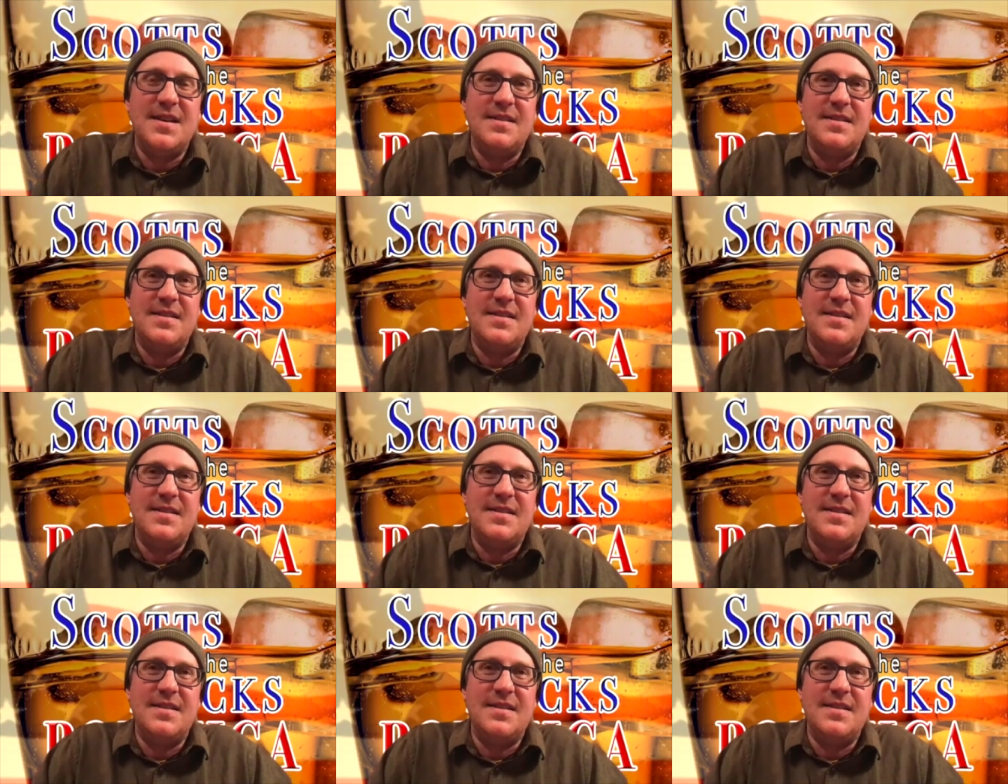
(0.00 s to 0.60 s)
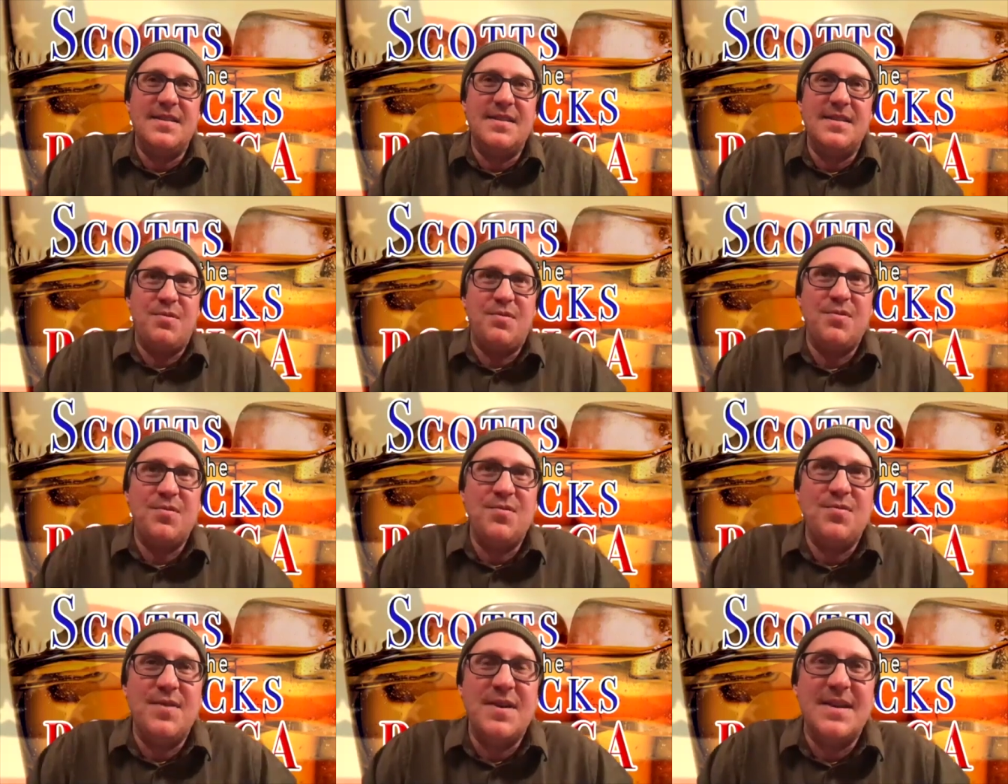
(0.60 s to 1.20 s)
that came
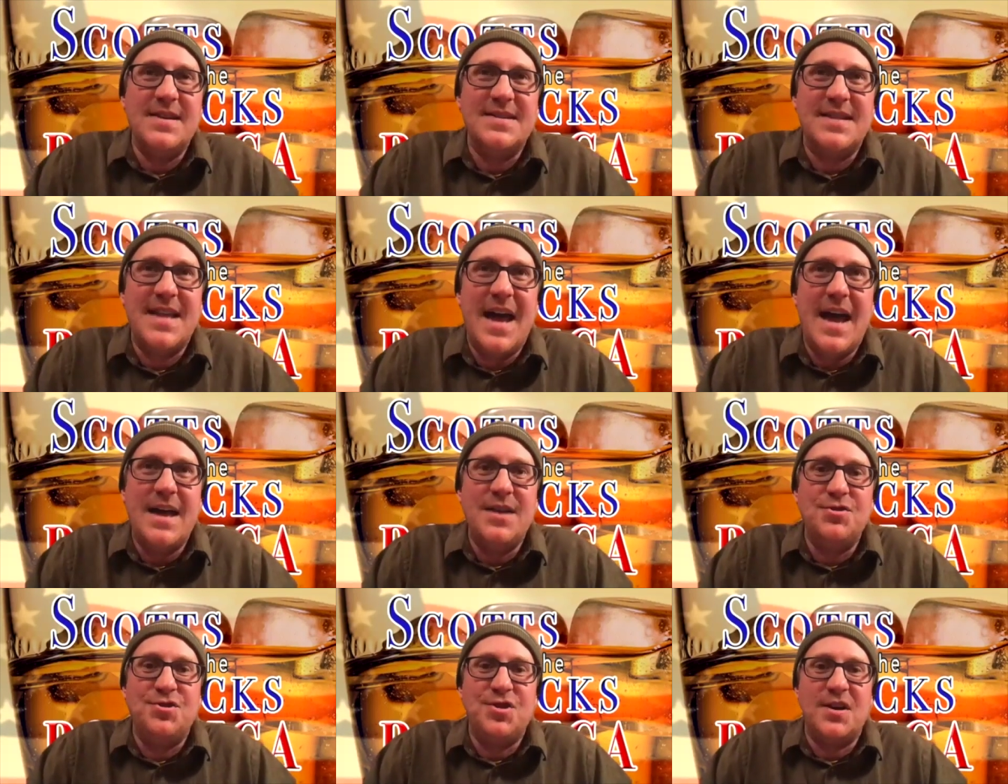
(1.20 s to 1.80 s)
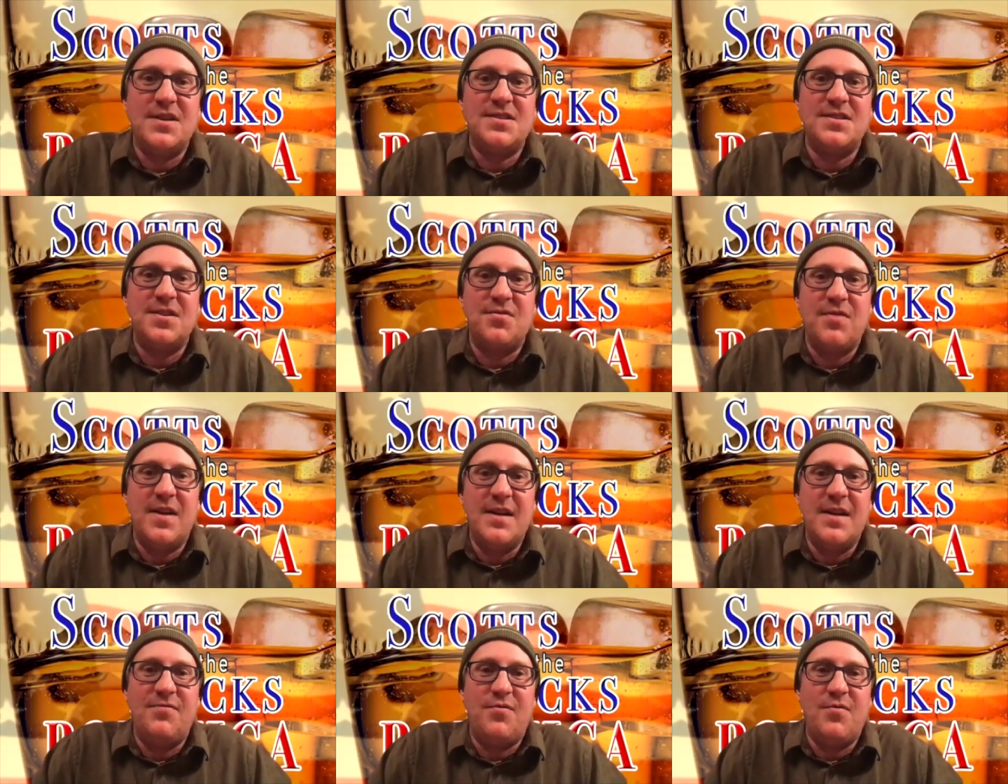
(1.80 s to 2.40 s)
through is that just the
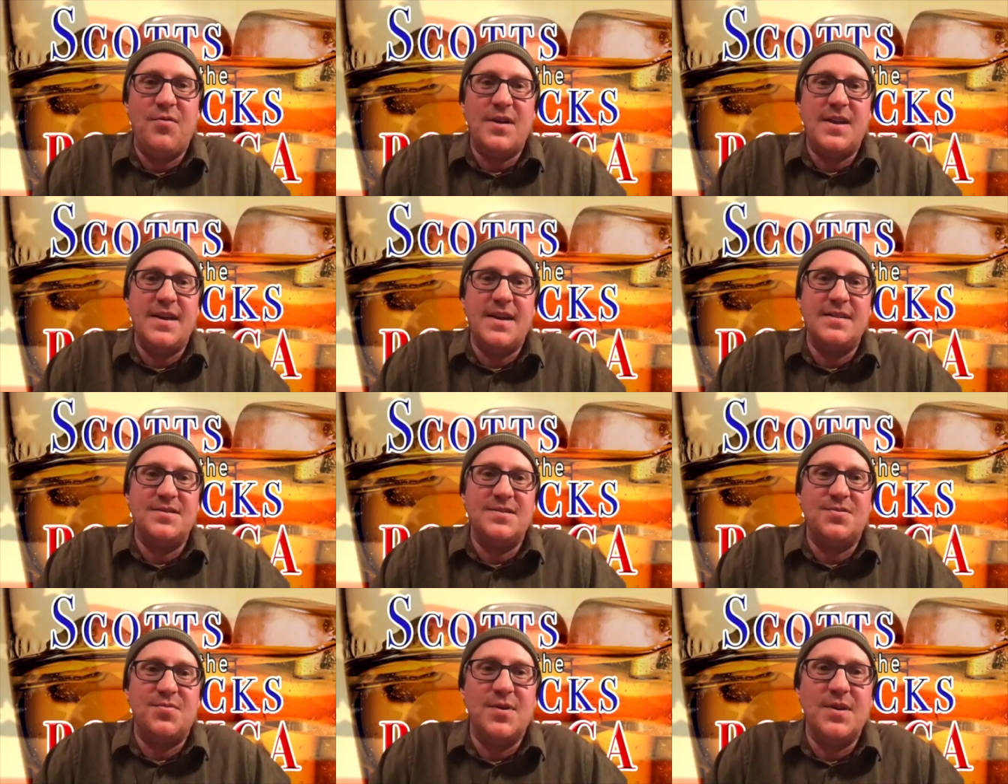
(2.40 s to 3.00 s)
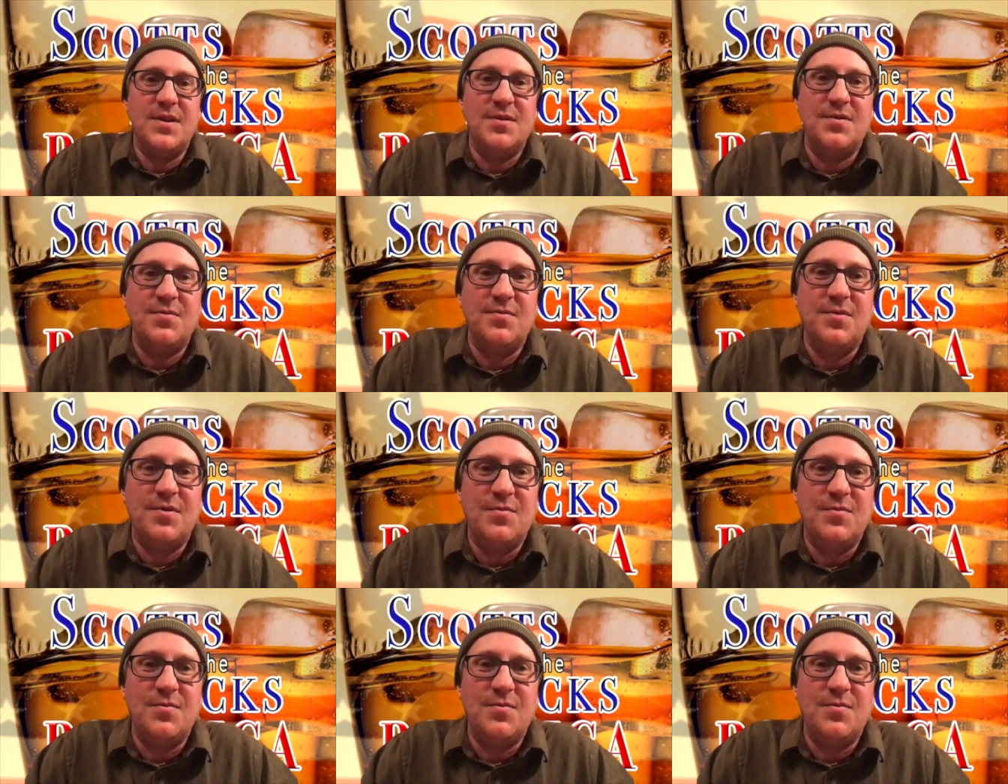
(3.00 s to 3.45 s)
grade 4 kids will